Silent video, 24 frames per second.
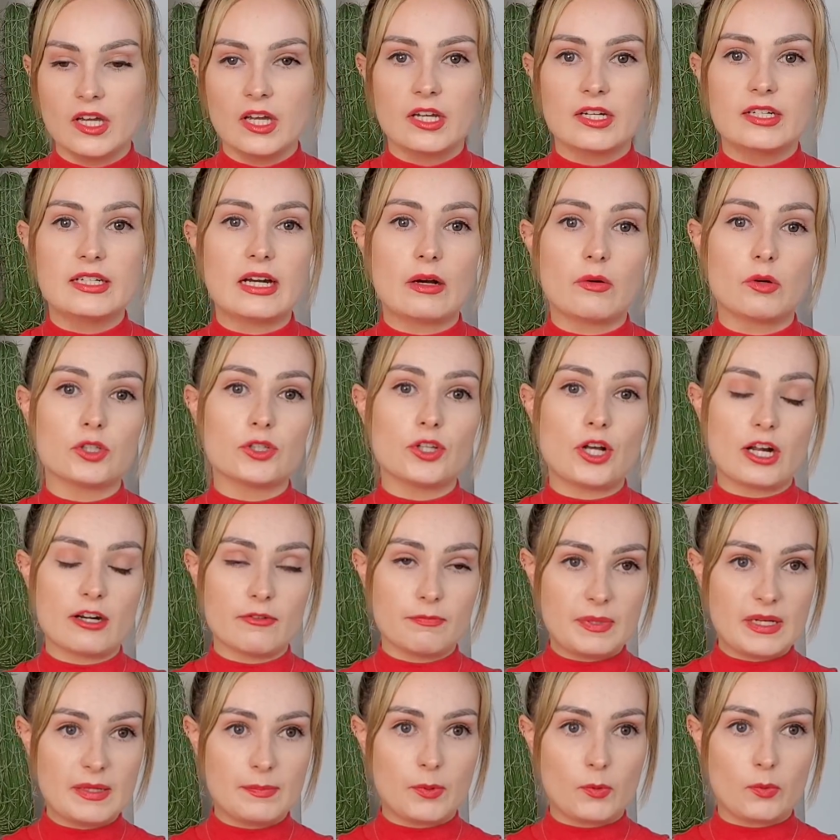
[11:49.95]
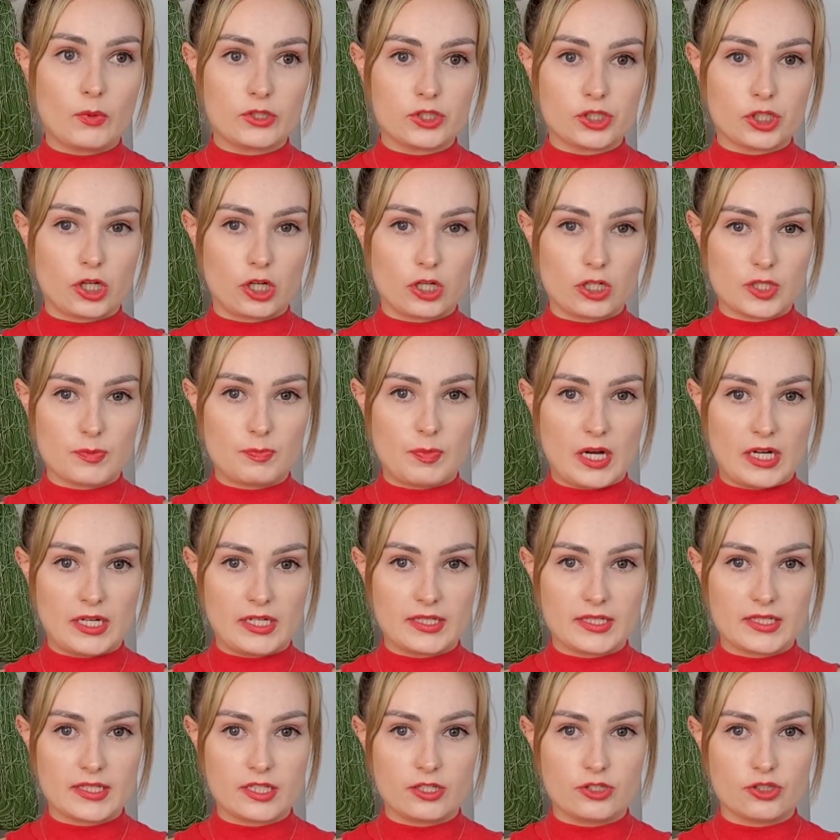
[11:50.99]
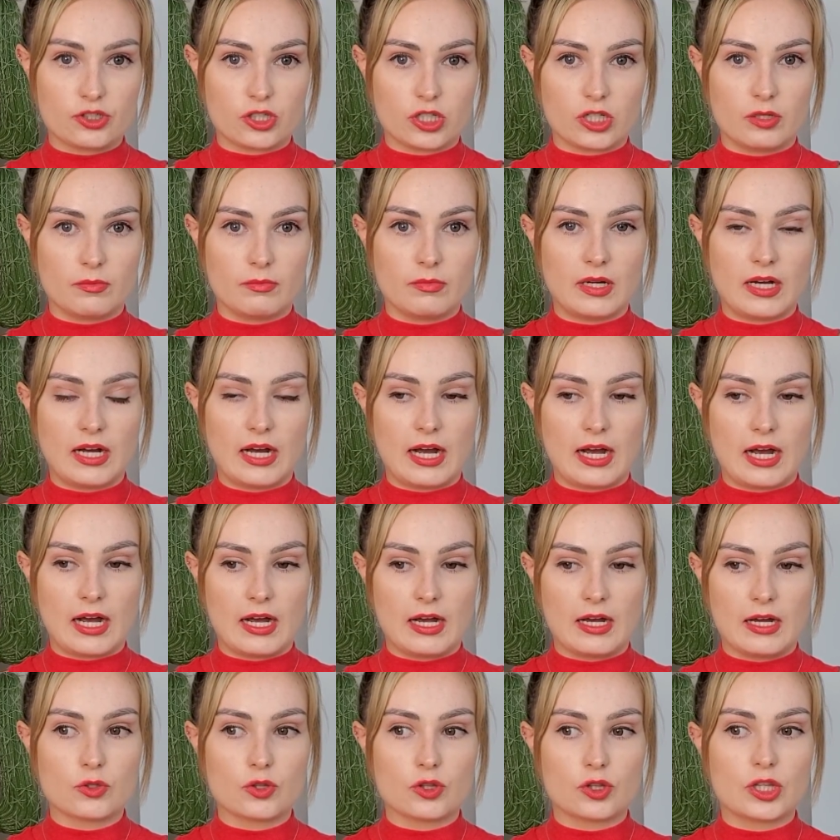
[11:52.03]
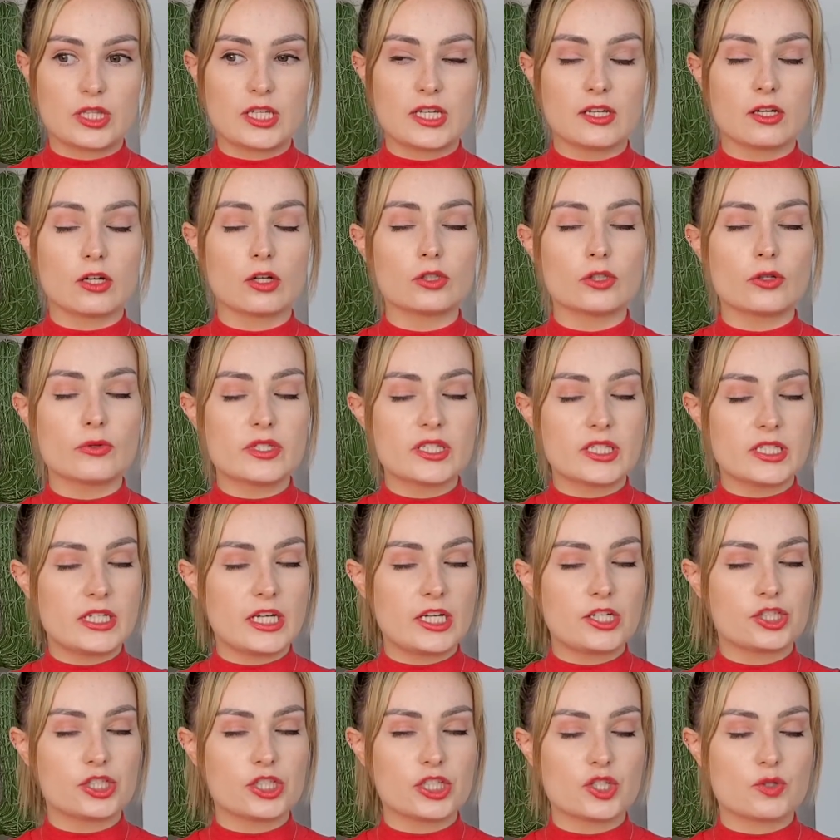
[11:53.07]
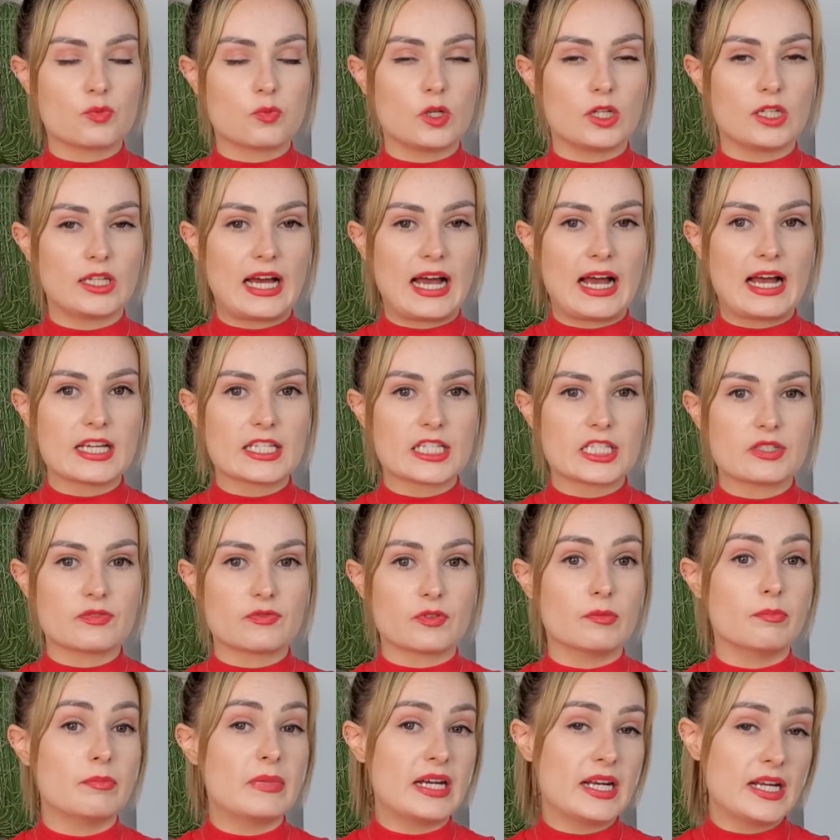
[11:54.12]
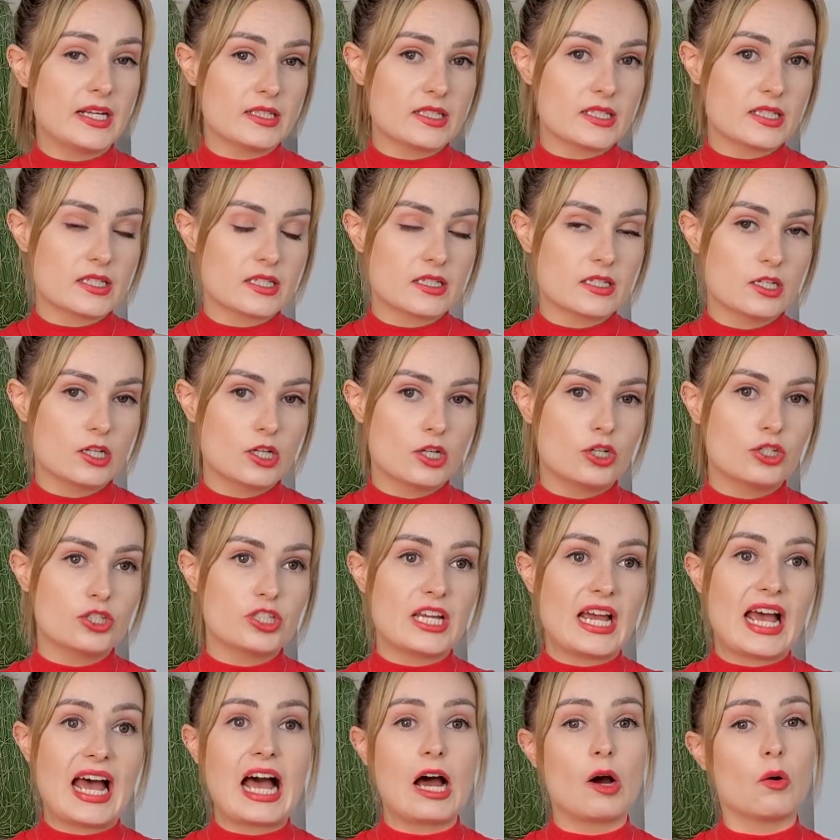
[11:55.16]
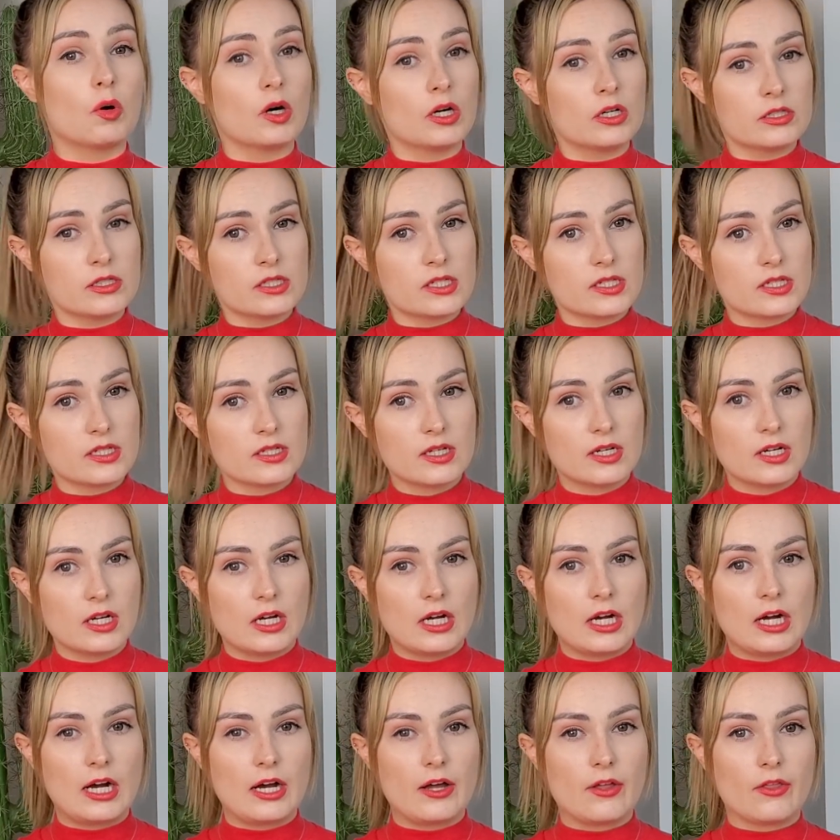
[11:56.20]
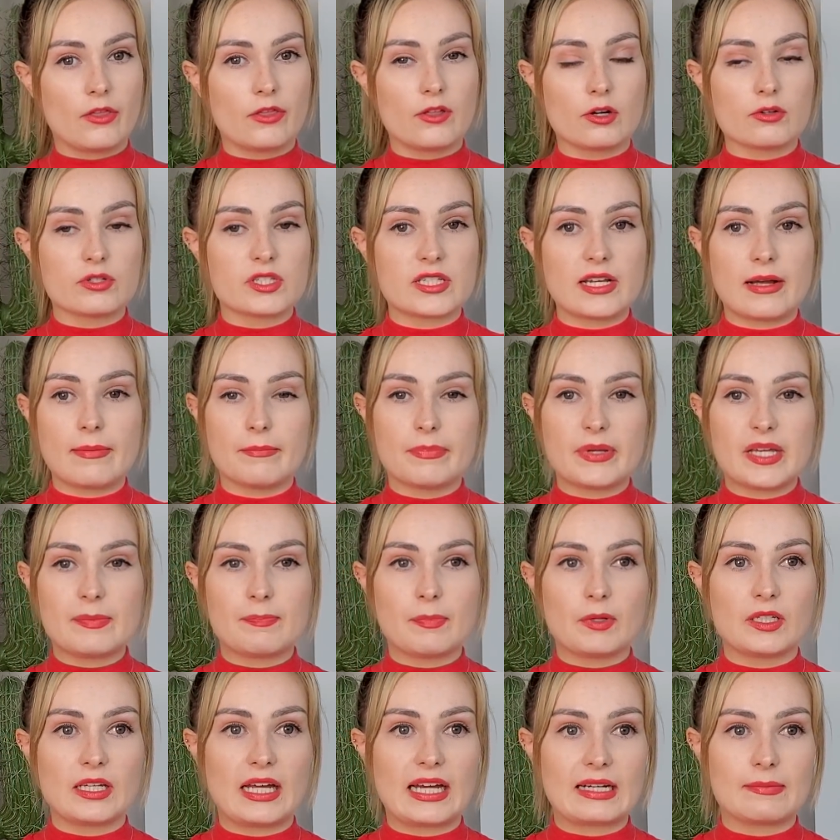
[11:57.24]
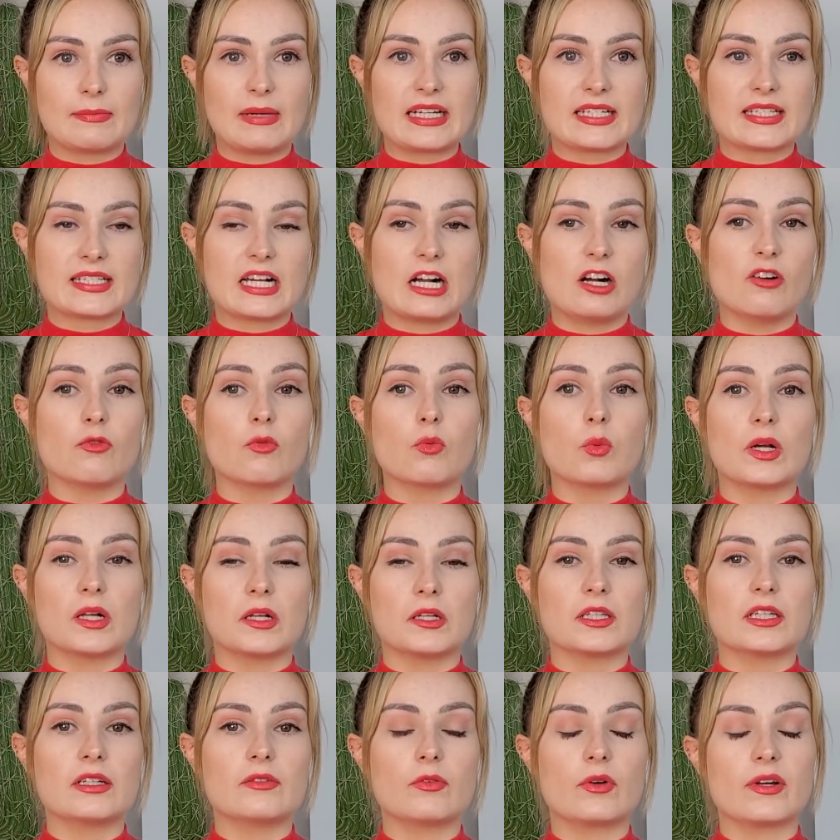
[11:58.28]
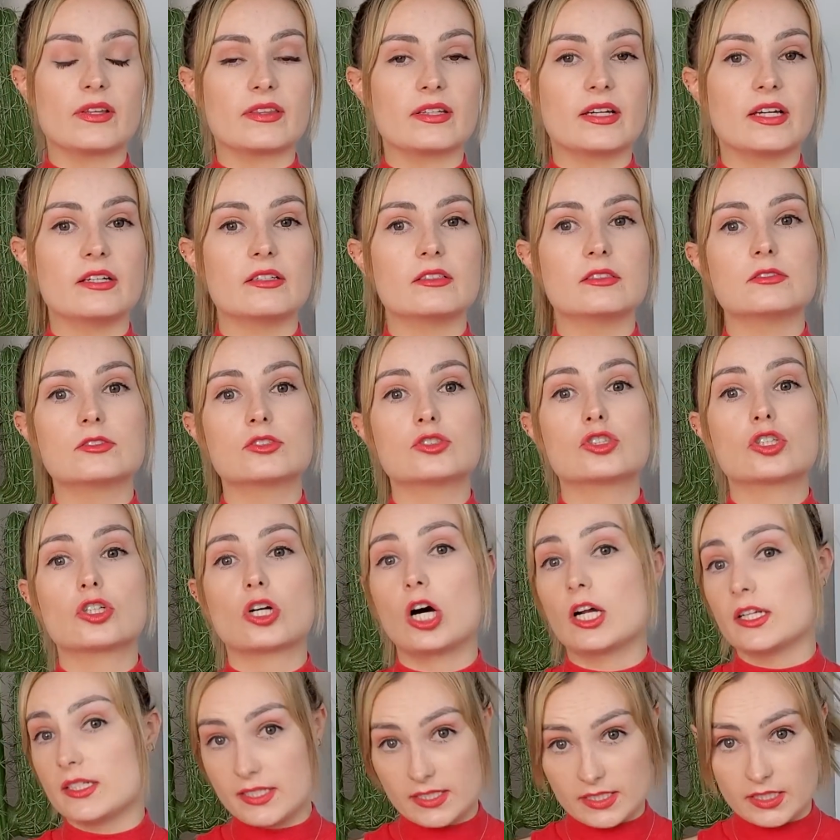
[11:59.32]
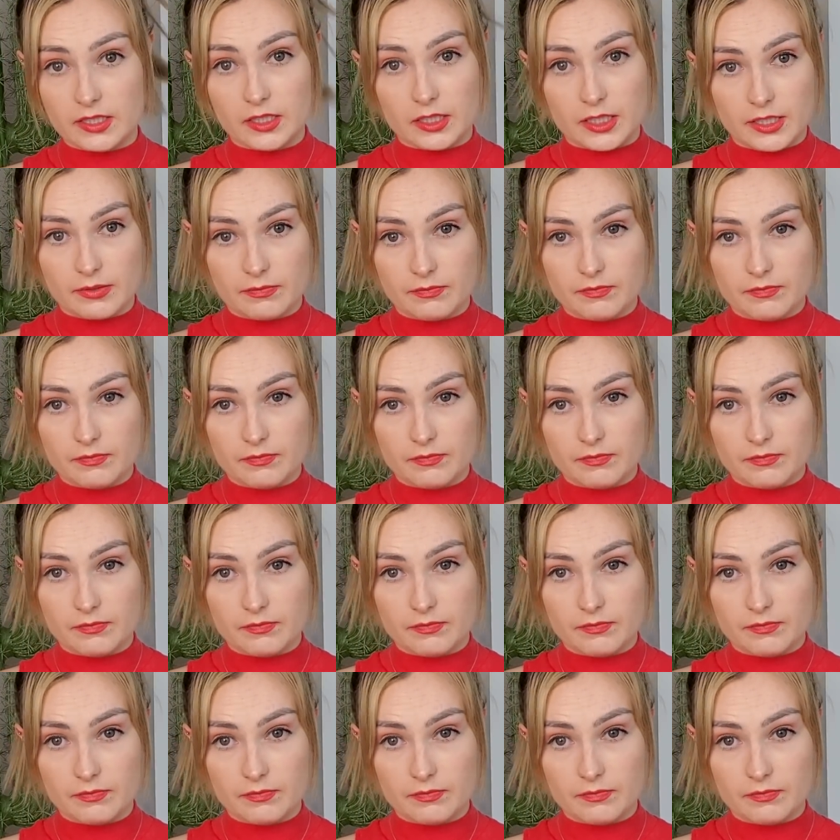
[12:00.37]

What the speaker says: Now, a lot of people with Charles Bonnet Syndrome, the hallucinations will last for minutes to hours, though some people like myself will live with it constantly.